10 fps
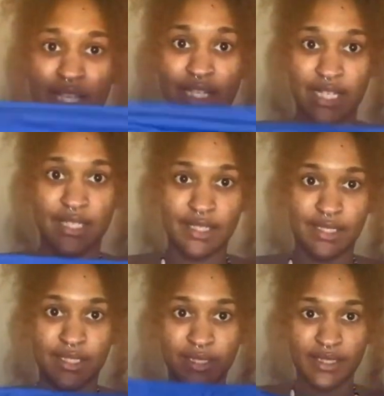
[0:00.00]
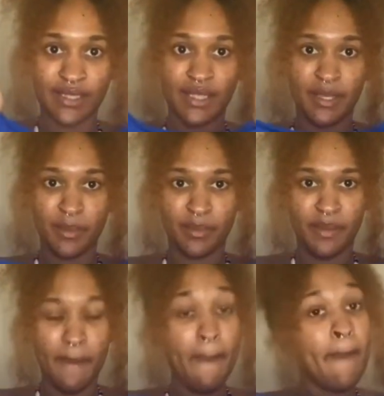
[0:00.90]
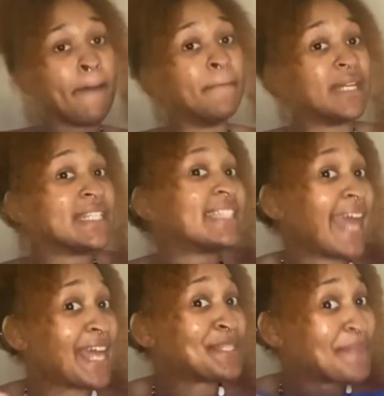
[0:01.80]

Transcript: as y'all can see. But it snatched